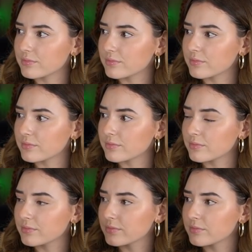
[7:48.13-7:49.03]

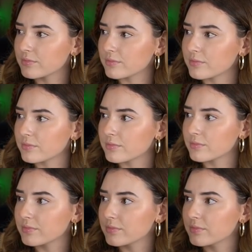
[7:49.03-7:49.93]

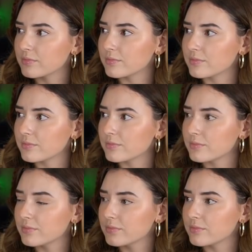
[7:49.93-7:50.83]

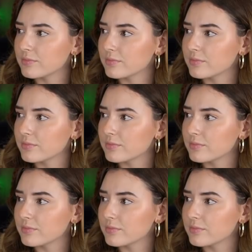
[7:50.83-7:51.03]
The person shown says nothing.